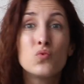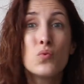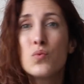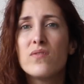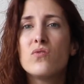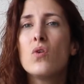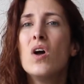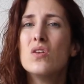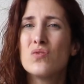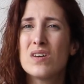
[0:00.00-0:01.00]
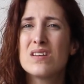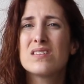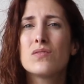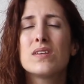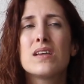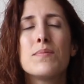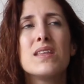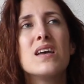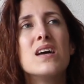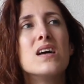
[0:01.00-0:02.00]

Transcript: do with you. Do you understand what I mean?